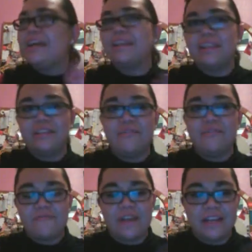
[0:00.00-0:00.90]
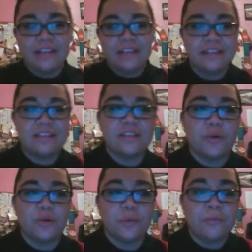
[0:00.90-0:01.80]
couldn't find it,
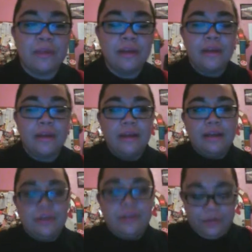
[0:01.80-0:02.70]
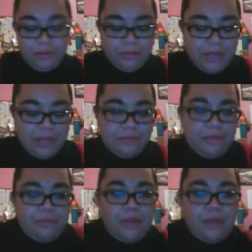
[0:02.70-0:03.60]
so I had to go all black
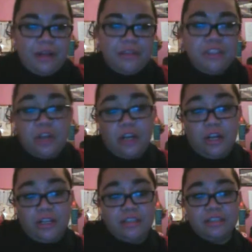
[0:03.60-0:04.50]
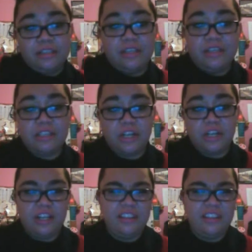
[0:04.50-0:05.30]
with red, scarlet, studying scarlet,